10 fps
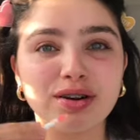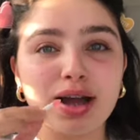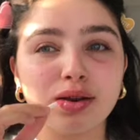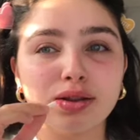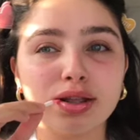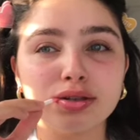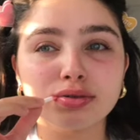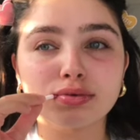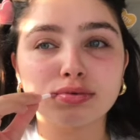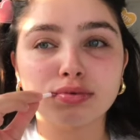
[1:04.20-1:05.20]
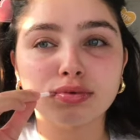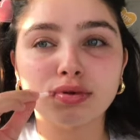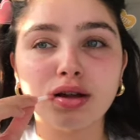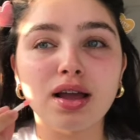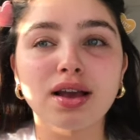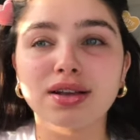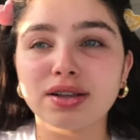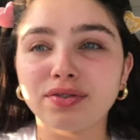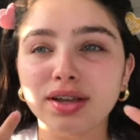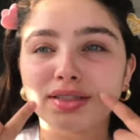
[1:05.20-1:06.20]
I do this. Because
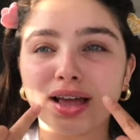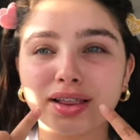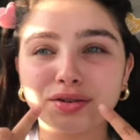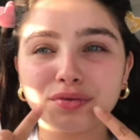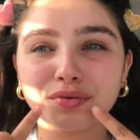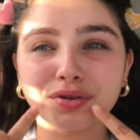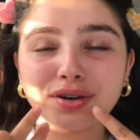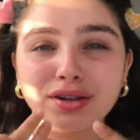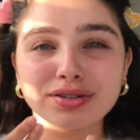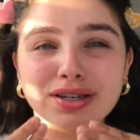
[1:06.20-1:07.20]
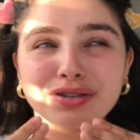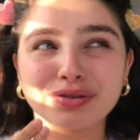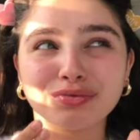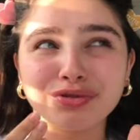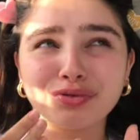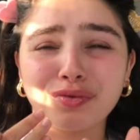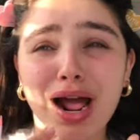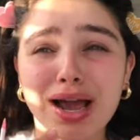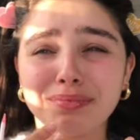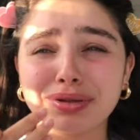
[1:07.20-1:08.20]
I feel like that little corner in there is like so
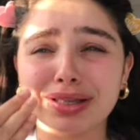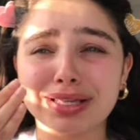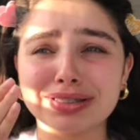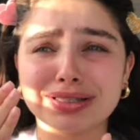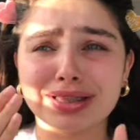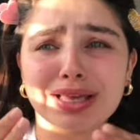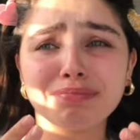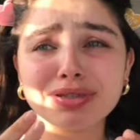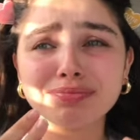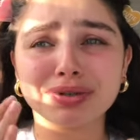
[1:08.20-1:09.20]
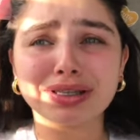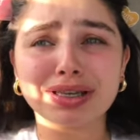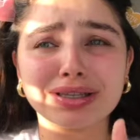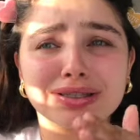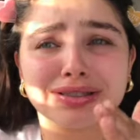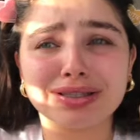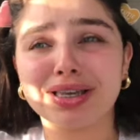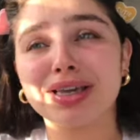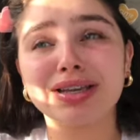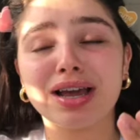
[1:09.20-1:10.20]
dry, but like it's lips, but like it's
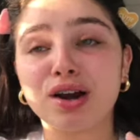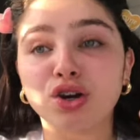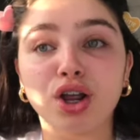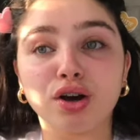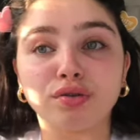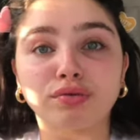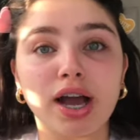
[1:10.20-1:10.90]
skin. I don't know.